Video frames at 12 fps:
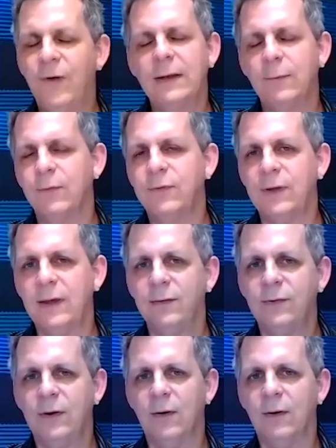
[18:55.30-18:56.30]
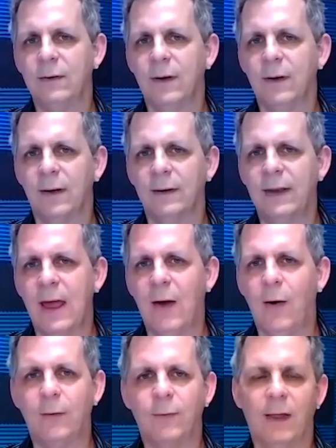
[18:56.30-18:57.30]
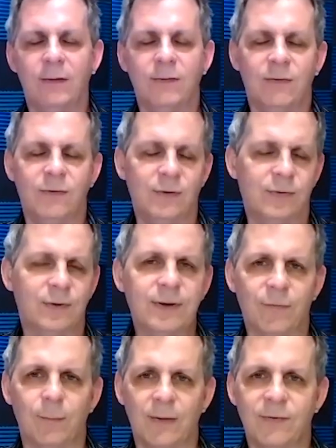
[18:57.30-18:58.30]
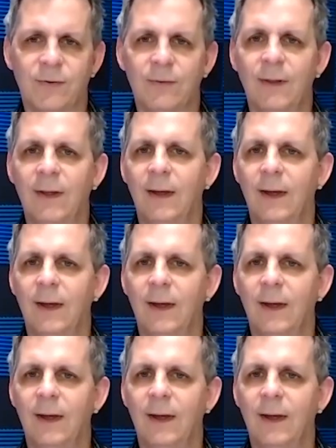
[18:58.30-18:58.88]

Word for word: to find it was easier. Uh, now I realize it's just a different muscle.